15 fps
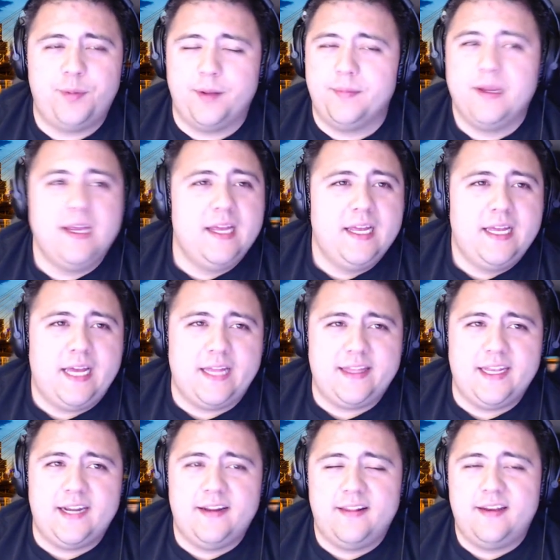but at
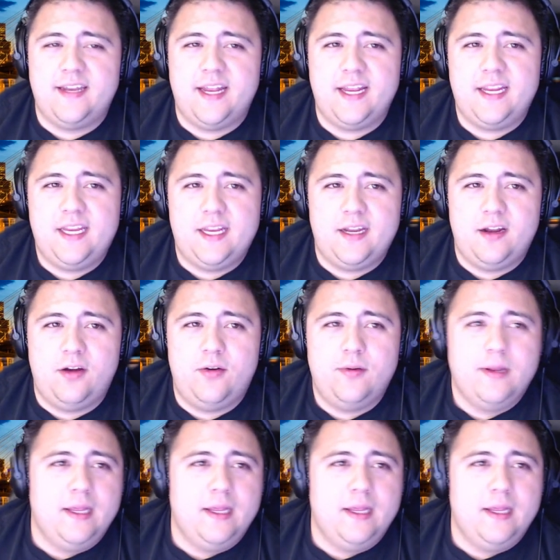the end of the day, you know,